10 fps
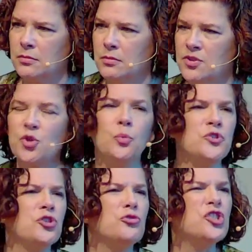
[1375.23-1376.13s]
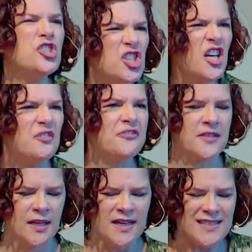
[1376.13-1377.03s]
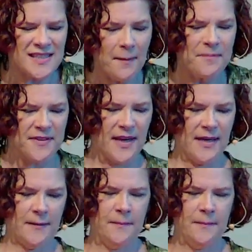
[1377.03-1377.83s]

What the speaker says: to shift something.